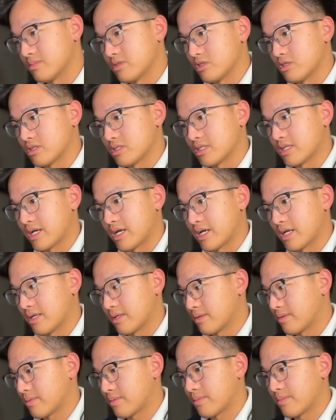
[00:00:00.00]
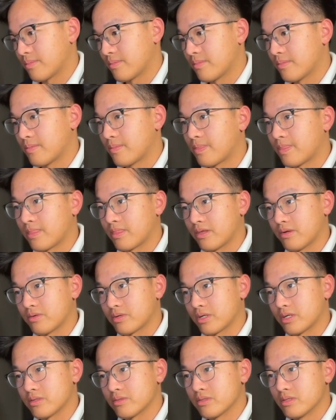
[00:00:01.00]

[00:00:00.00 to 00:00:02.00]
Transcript: What's that? There we go.